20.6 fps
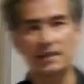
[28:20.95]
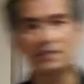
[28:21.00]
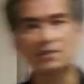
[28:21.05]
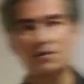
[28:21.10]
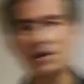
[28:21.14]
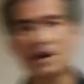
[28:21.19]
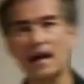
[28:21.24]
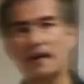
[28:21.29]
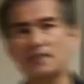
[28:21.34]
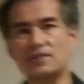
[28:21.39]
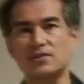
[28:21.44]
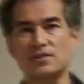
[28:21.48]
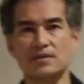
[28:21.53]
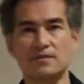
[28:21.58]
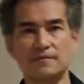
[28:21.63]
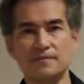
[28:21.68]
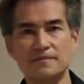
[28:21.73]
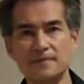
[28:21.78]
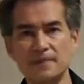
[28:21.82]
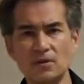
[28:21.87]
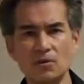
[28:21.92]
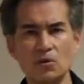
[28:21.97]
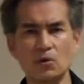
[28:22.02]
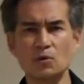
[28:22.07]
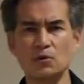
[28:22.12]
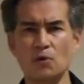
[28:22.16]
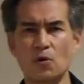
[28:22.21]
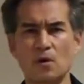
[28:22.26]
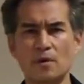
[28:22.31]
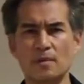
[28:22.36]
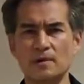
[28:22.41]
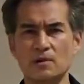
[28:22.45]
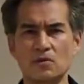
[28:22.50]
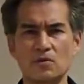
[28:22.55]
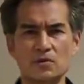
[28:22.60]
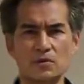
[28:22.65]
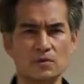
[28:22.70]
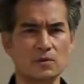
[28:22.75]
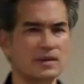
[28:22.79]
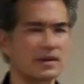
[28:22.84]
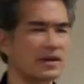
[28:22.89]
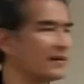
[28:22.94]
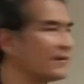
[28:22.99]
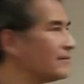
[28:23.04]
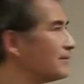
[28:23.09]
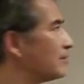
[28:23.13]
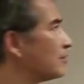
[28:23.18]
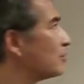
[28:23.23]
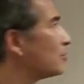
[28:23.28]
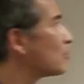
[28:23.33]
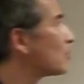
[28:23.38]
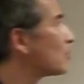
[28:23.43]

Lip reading: interaction of filled orbitals with unfilled